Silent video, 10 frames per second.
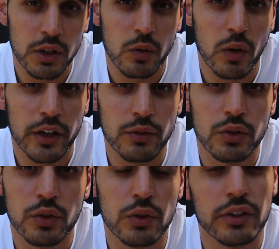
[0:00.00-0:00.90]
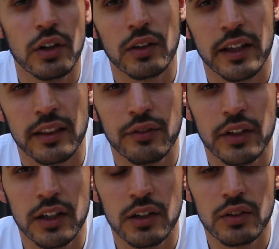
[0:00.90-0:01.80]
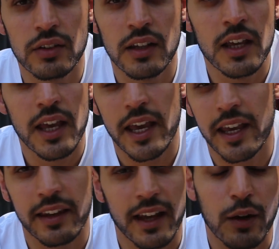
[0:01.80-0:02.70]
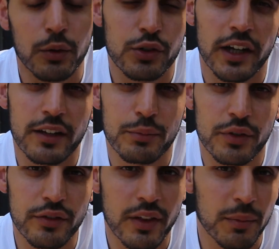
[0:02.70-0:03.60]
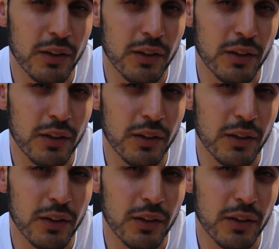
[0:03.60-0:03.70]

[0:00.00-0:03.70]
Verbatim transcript: know why you do or don't like the videos, and I will try to improve them.